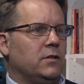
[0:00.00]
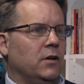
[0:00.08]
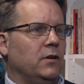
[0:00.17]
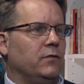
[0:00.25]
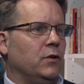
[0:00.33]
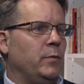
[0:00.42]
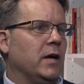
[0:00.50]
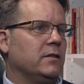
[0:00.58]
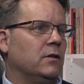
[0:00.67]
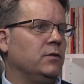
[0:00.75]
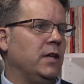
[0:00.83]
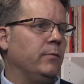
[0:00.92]
Attorney for New
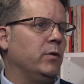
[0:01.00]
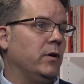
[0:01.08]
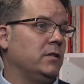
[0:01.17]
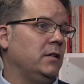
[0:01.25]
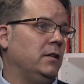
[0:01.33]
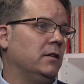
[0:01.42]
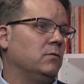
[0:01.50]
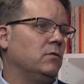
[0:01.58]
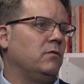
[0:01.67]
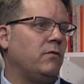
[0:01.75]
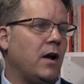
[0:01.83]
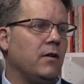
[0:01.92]
Mexico, Damon Martinez,
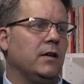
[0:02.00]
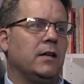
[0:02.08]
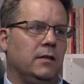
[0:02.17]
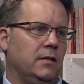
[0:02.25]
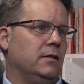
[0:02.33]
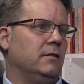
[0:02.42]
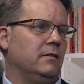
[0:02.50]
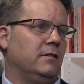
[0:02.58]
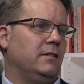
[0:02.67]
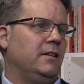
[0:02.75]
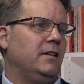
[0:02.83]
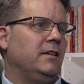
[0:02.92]
was very clear
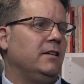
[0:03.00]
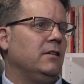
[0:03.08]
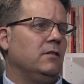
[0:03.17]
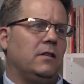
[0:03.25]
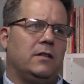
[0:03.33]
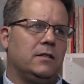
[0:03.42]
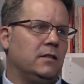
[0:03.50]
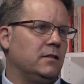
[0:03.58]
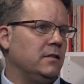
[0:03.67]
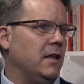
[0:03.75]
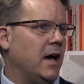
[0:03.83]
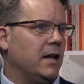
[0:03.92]
that this
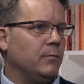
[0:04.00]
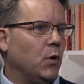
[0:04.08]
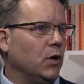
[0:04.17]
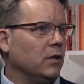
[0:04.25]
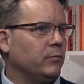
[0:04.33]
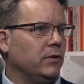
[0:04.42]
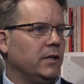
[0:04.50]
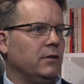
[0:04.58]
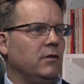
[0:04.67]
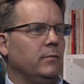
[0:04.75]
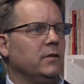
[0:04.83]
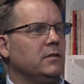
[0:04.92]
is not a boilerplate
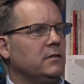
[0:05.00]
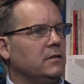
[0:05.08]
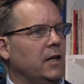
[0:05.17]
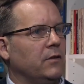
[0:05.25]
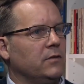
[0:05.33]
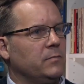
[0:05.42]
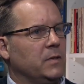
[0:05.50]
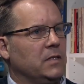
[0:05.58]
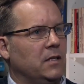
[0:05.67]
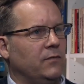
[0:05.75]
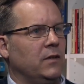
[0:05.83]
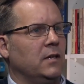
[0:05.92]
agreement. This is tailored
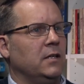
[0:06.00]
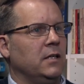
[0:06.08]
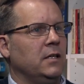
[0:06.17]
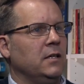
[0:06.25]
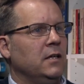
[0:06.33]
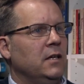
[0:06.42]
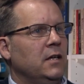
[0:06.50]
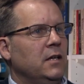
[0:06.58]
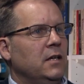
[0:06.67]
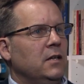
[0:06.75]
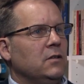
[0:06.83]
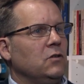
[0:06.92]
specifically
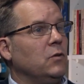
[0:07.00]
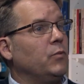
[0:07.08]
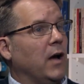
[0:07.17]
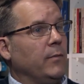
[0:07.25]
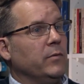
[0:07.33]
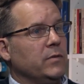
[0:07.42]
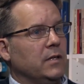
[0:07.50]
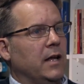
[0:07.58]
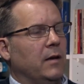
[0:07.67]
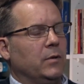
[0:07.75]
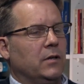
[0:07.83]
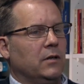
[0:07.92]
to the problems in
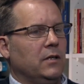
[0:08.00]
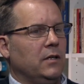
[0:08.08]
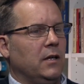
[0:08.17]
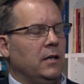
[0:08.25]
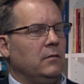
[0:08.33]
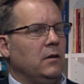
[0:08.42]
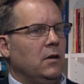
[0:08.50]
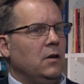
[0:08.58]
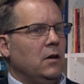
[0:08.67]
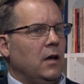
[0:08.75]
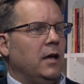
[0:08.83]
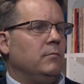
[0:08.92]
Albuquerque. And
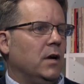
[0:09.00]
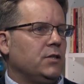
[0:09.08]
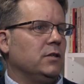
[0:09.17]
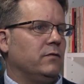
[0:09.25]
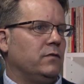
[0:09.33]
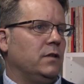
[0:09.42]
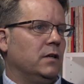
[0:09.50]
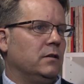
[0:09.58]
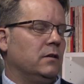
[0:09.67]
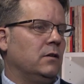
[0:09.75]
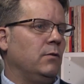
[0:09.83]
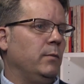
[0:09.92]
much of
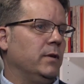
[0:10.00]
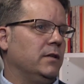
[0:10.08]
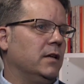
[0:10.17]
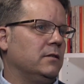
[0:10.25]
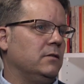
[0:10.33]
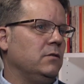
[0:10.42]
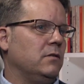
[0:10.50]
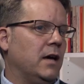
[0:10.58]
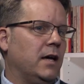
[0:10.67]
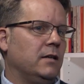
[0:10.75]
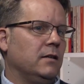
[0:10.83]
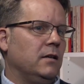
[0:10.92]
the agreement does do
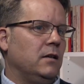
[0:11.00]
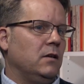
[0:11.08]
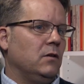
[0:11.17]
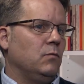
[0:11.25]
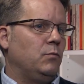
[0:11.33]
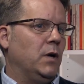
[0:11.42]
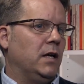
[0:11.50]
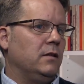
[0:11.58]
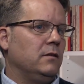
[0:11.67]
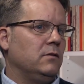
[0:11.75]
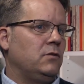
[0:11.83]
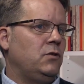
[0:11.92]
that, but
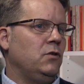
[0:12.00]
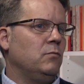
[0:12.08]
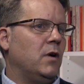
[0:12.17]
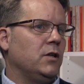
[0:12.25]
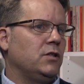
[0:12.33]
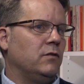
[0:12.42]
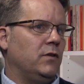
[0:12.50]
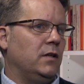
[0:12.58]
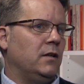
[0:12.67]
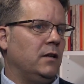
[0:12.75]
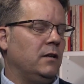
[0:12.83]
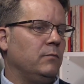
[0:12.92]
too much of
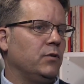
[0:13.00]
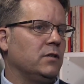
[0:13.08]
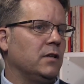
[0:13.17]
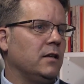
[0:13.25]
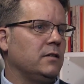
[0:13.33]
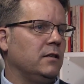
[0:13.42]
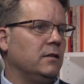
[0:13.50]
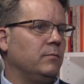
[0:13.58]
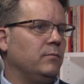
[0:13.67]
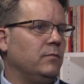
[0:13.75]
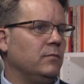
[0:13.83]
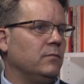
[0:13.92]
it, and in precisely
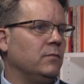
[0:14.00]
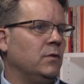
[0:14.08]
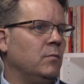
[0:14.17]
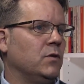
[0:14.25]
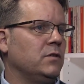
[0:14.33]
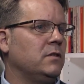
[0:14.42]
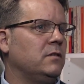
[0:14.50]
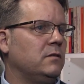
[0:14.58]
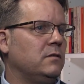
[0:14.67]
the most